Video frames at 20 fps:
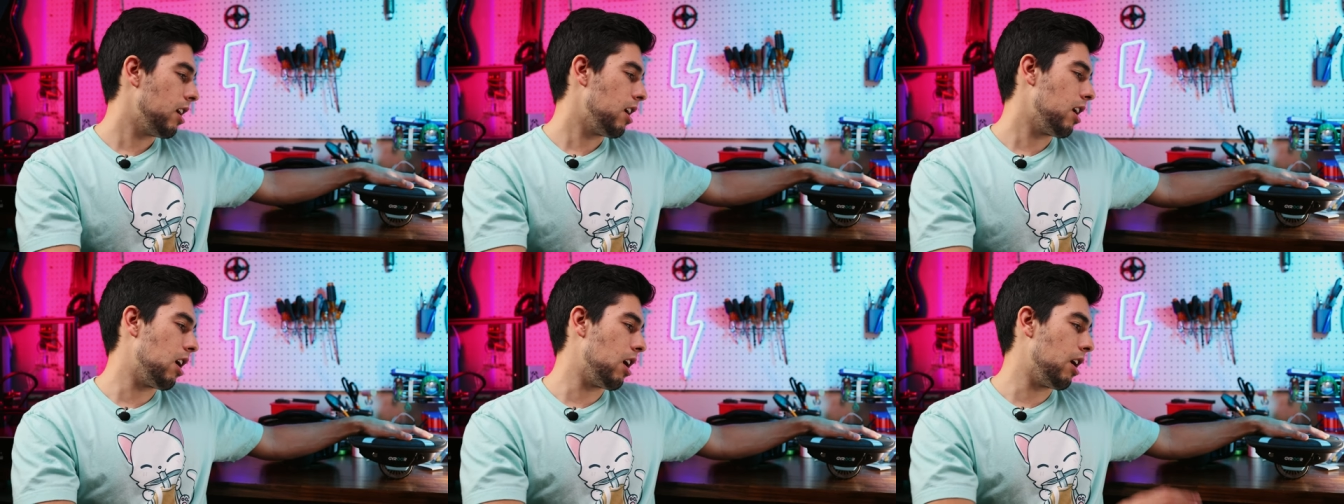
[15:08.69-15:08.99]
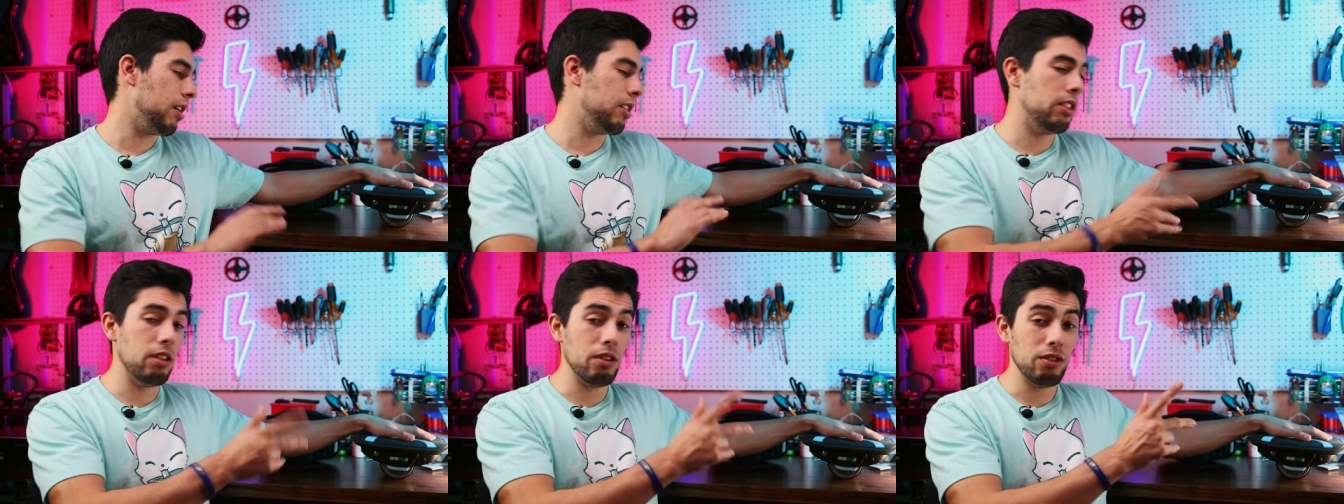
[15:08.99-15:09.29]

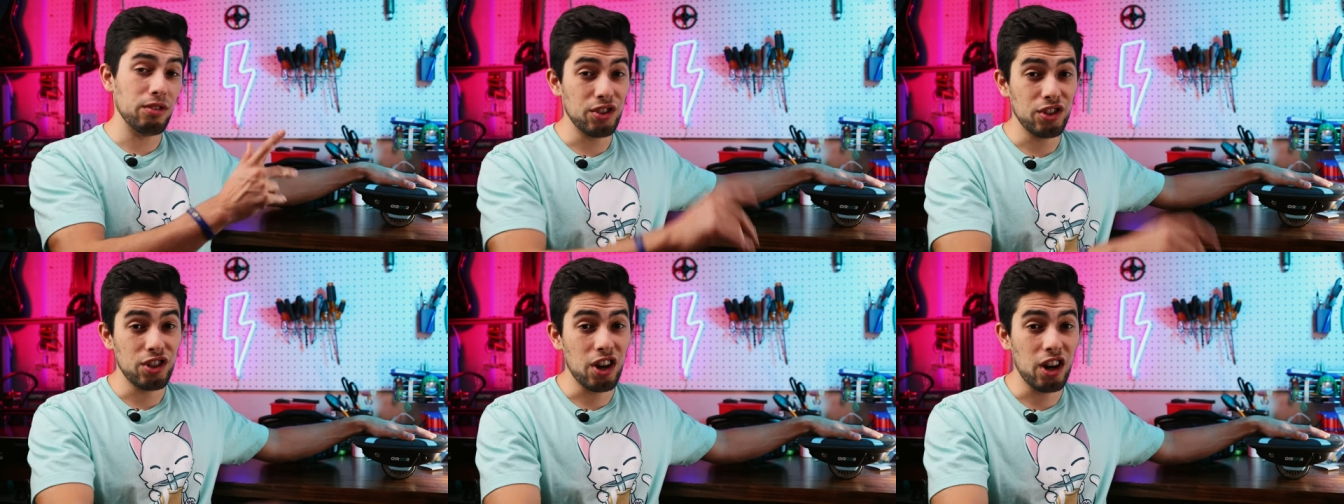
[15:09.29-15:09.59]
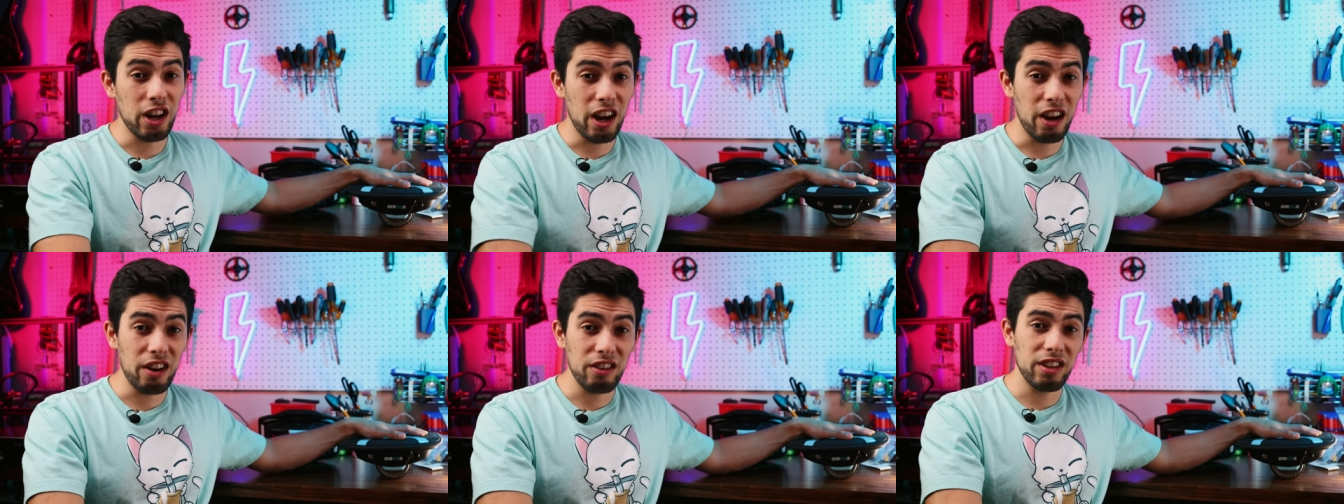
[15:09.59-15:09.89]
uh, they'll just
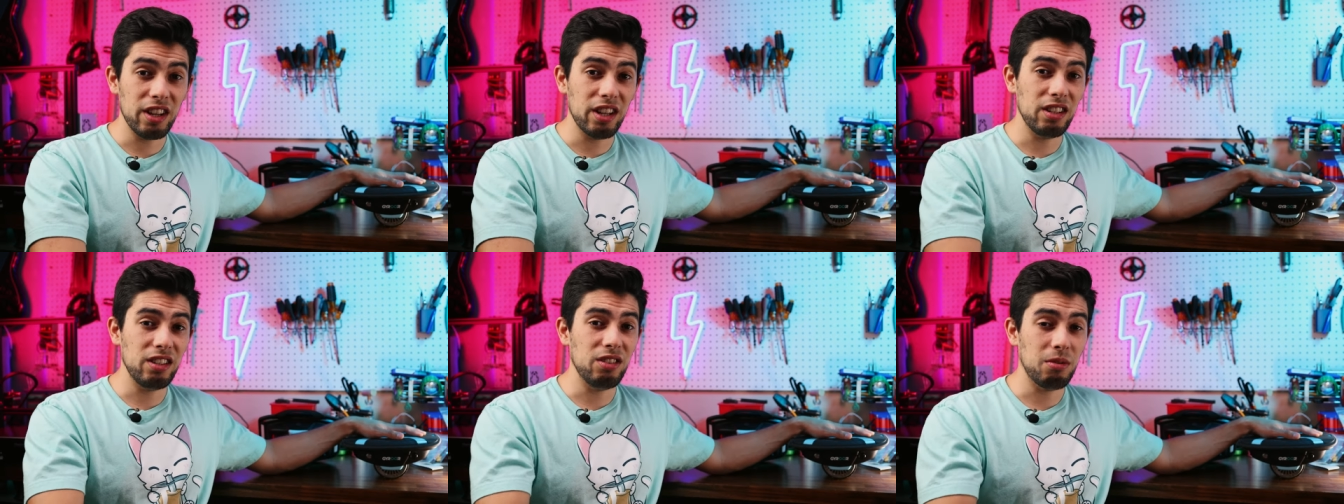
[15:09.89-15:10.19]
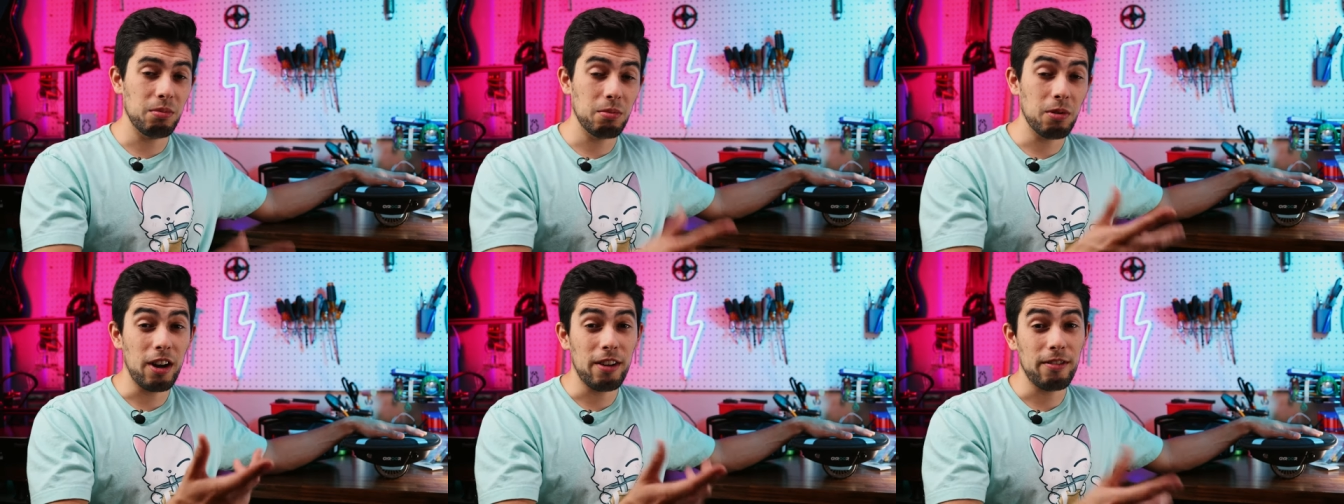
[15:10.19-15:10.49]
cut out and
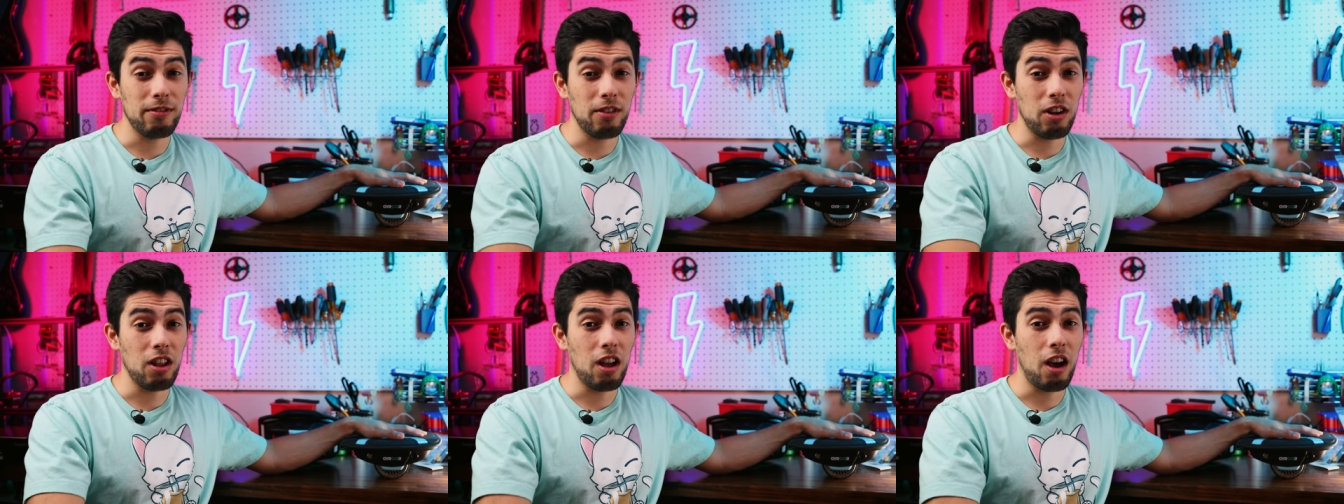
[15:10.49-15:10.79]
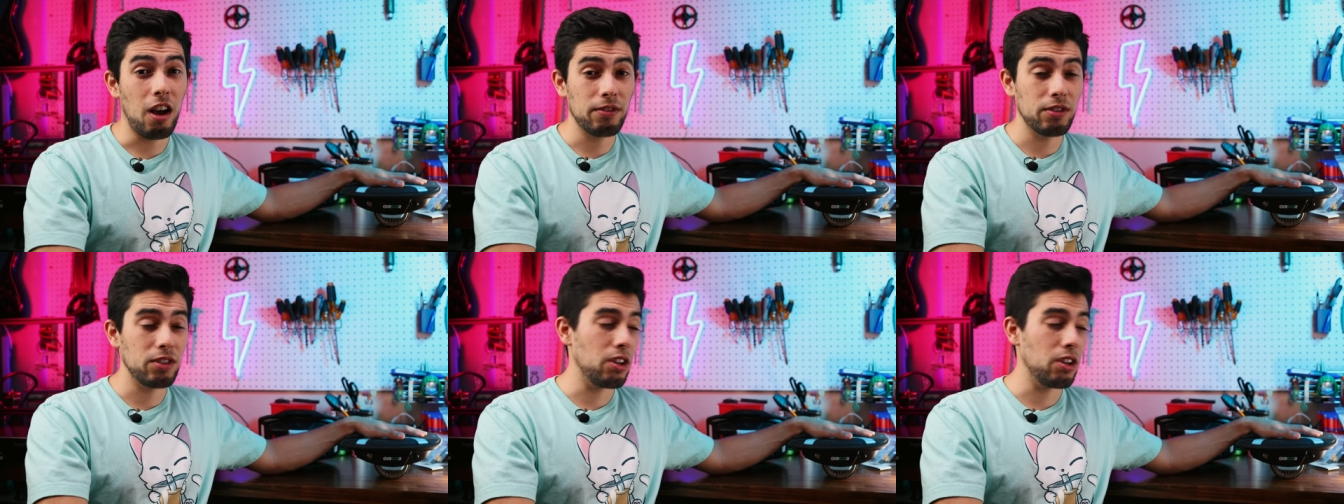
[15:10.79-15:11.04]
you'll probably fall off.